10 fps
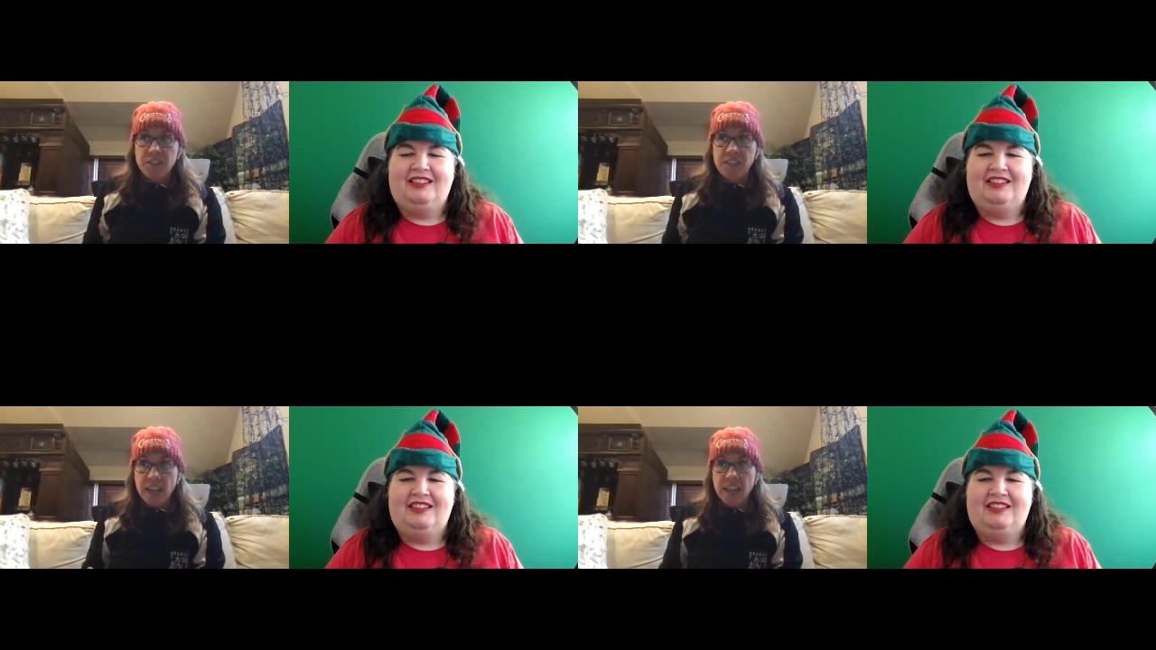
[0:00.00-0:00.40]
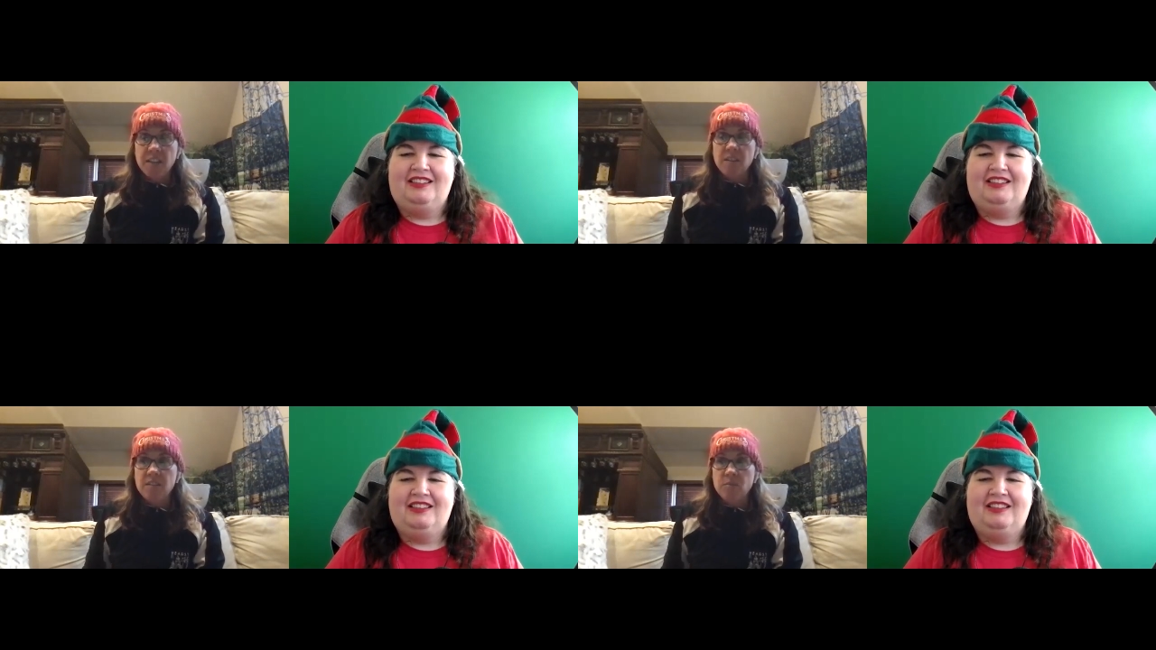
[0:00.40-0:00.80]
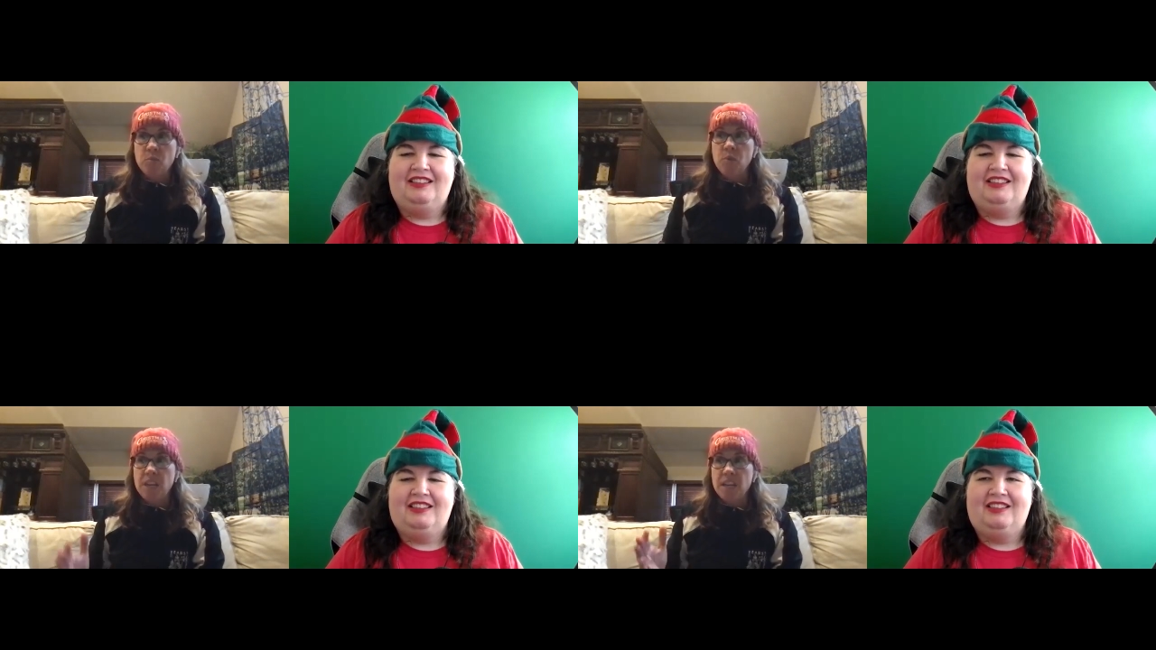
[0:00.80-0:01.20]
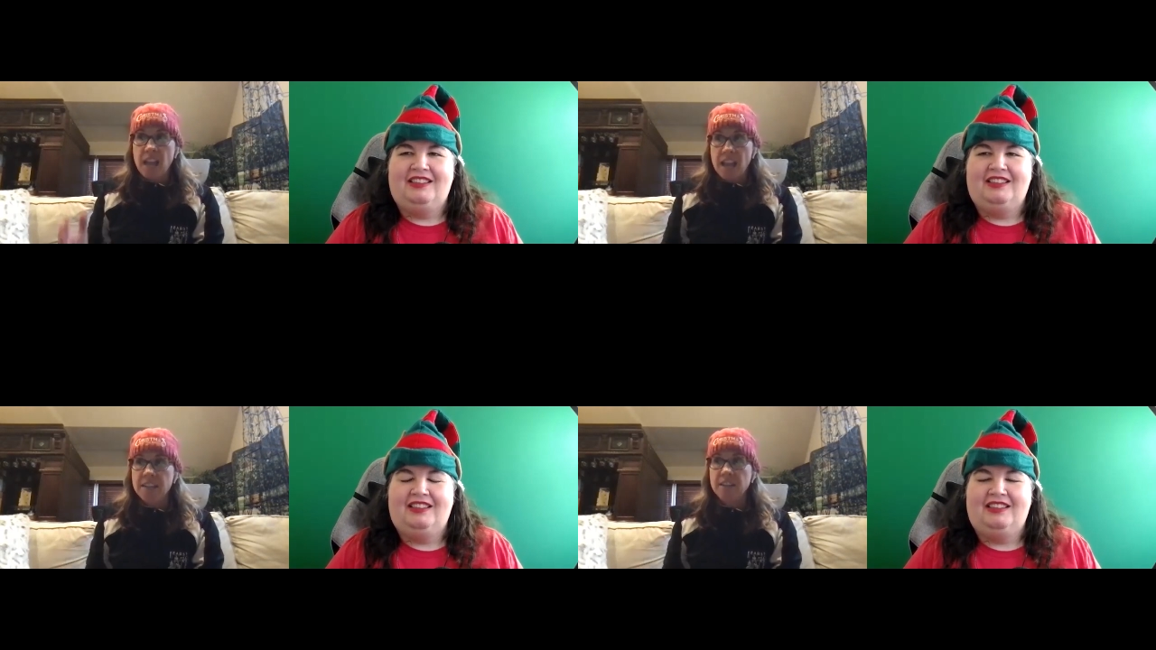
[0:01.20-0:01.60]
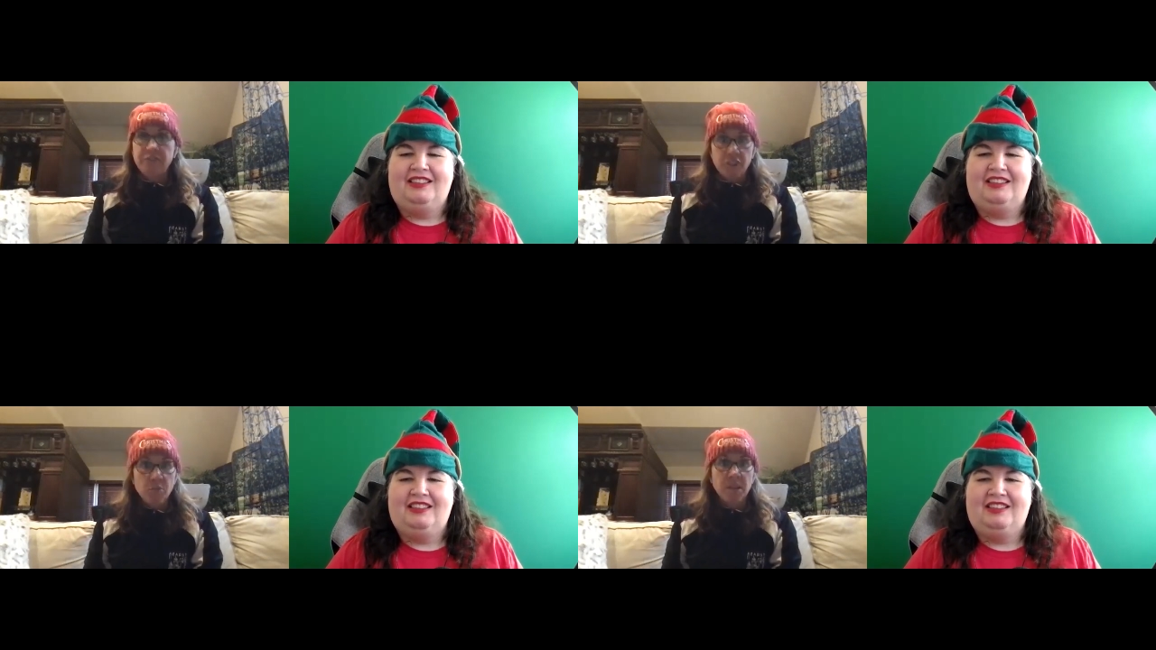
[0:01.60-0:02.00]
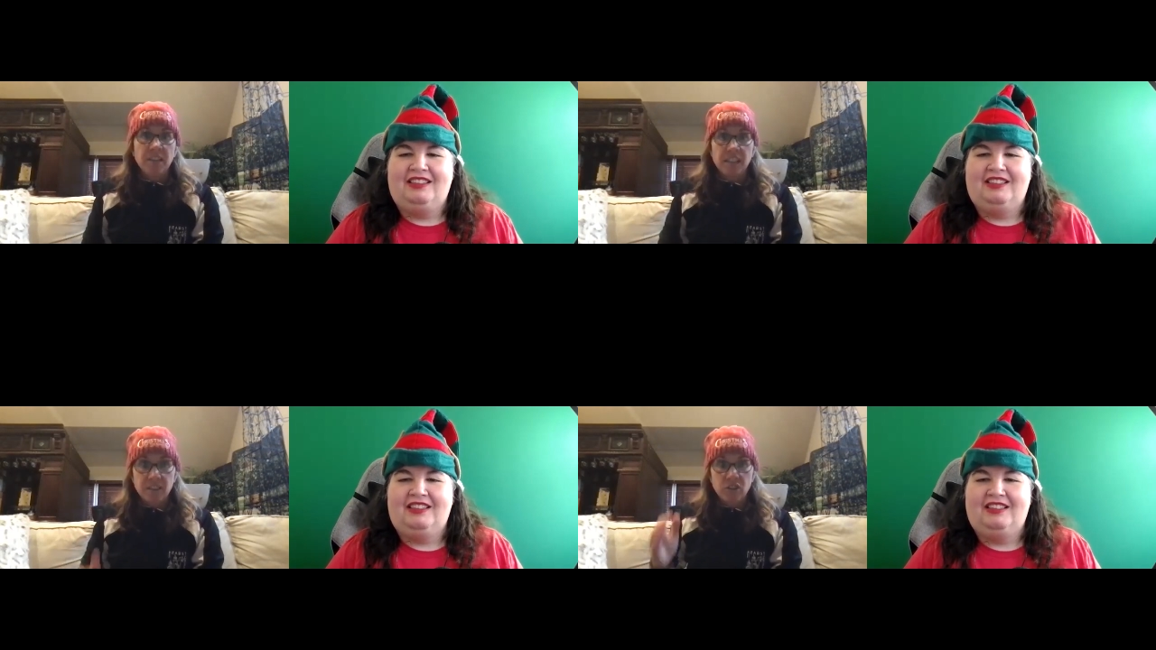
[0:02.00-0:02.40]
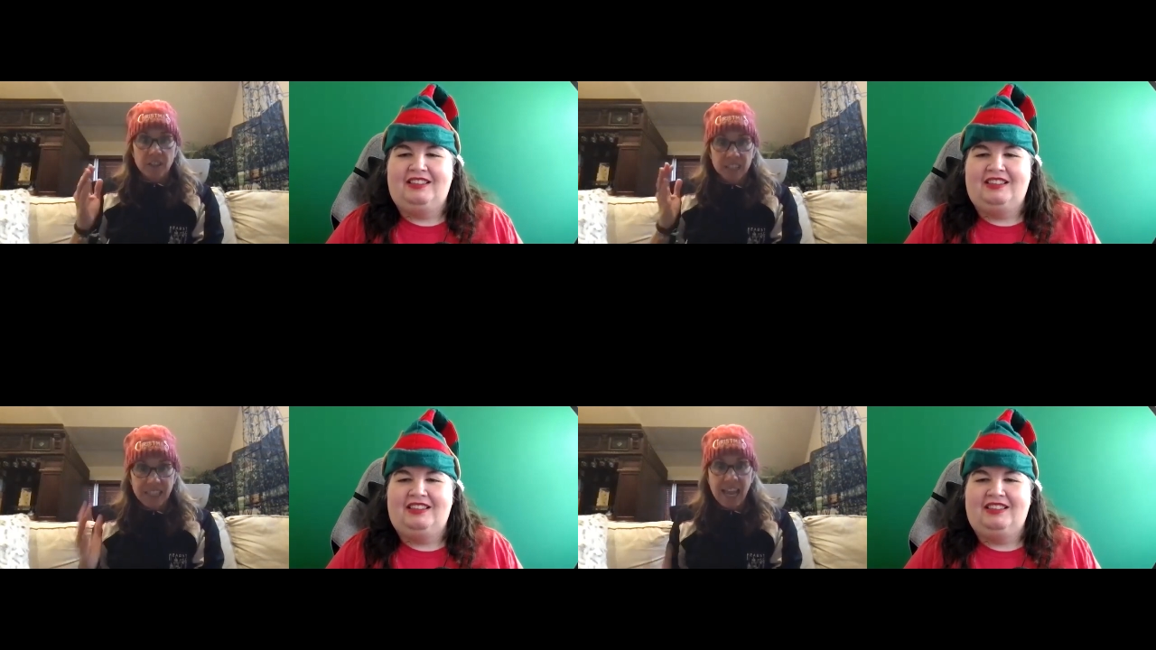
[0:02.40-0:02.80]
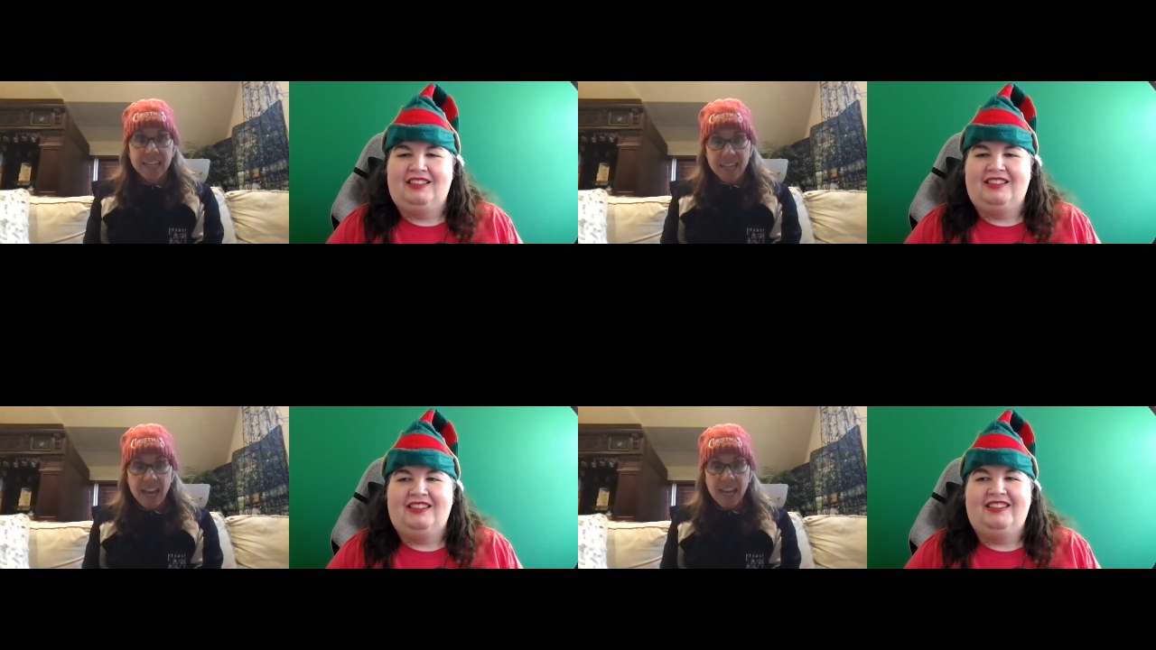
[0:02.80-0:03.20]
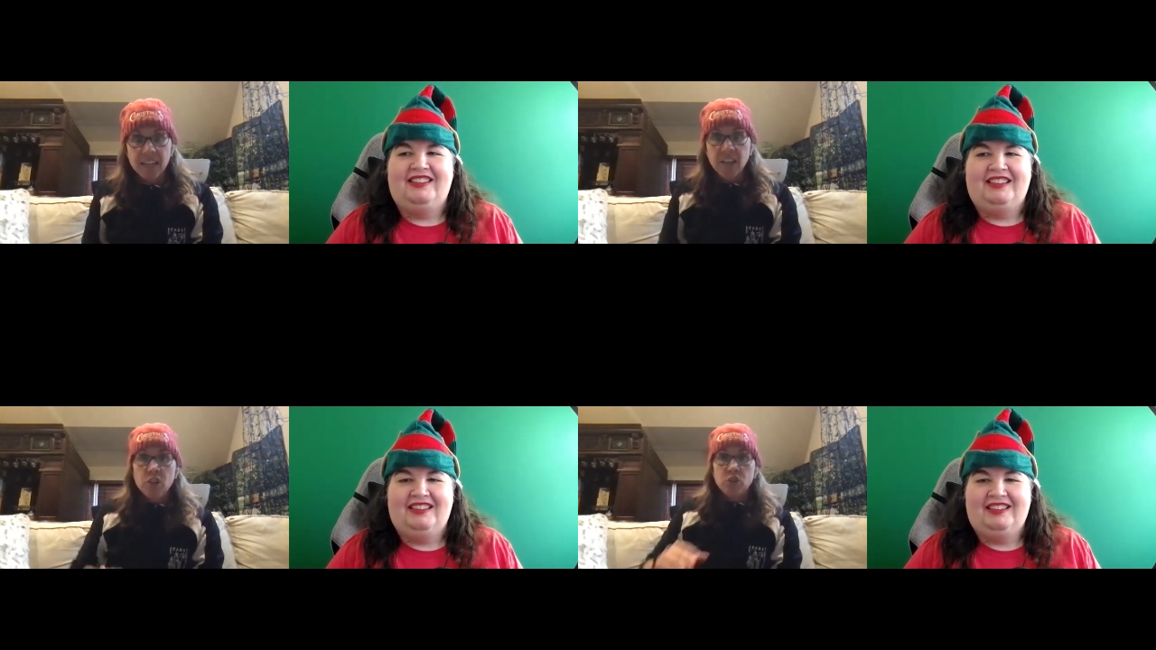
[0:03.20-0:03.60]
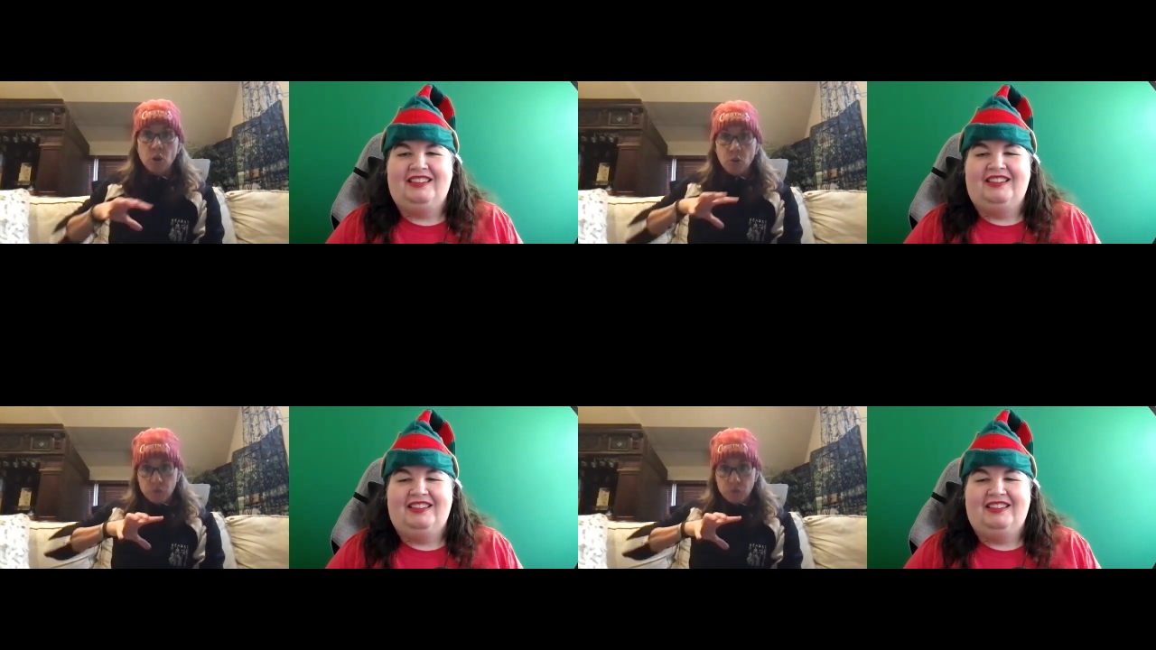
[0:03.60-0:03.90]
Speaker 1: the day we ended filming. It started that night.